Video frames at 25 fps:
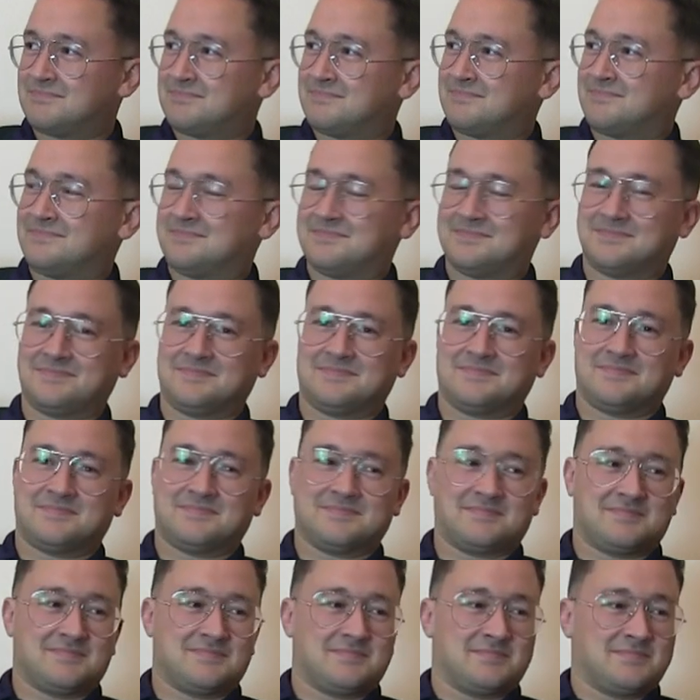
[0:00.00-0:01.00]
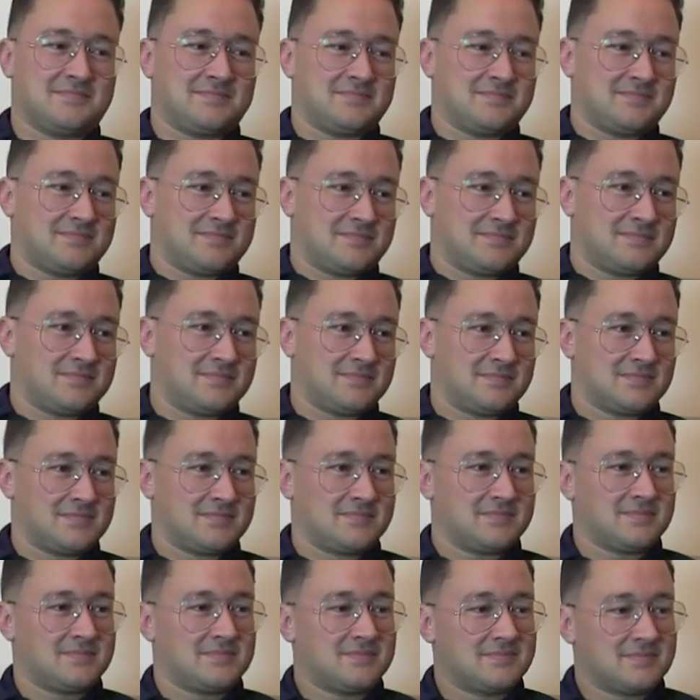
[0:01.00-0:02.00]

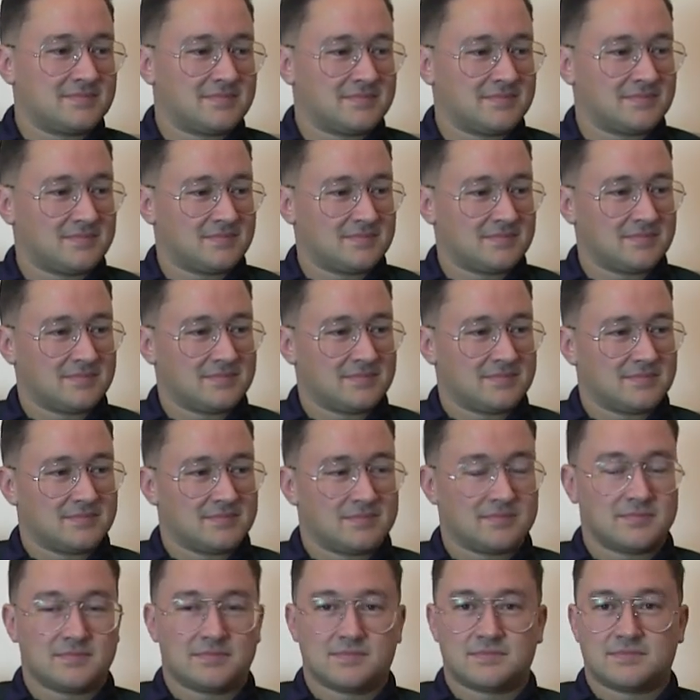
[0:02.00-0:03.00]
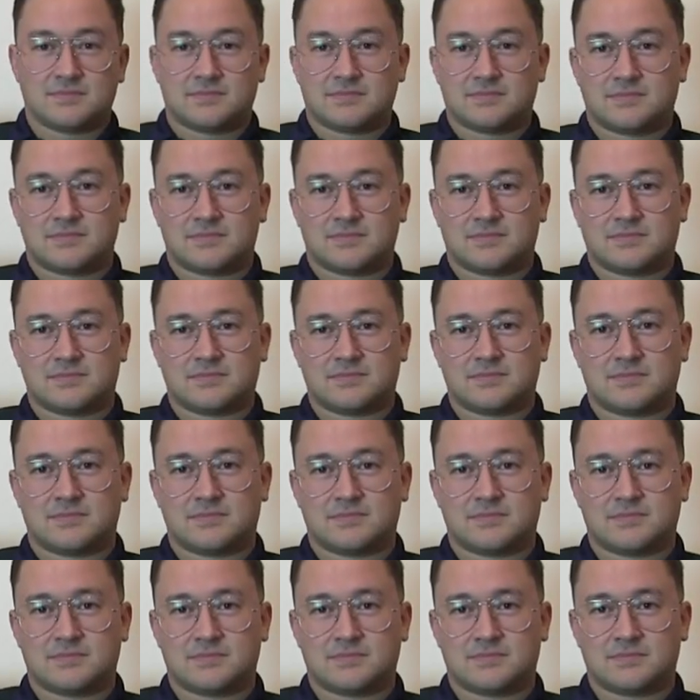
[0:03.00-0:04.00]

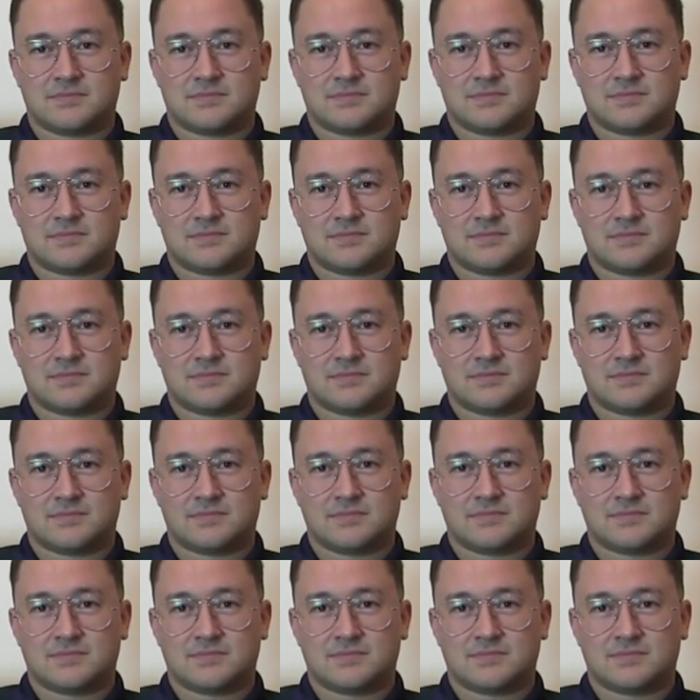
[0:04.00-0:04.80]
(not speaking)